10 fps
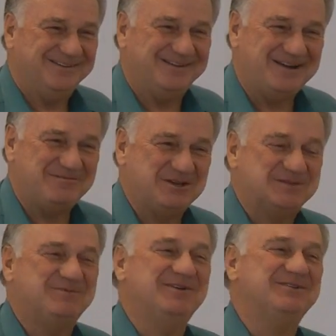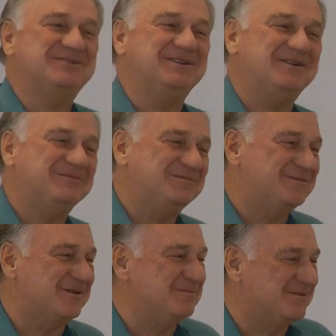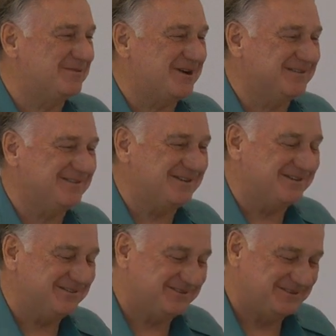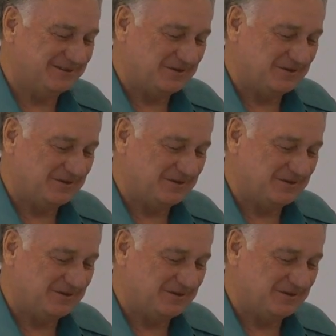And I've experienced a number of rock slides.